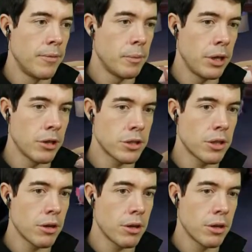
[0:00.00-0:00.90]
When you're
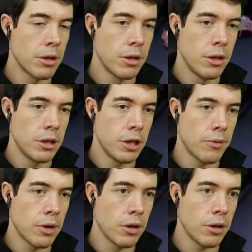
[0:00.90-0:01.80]
stuck,
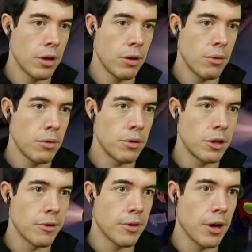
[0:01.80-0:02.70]
you've got goo,
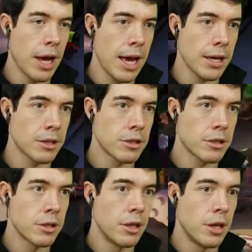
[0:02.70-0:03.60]
you've got X,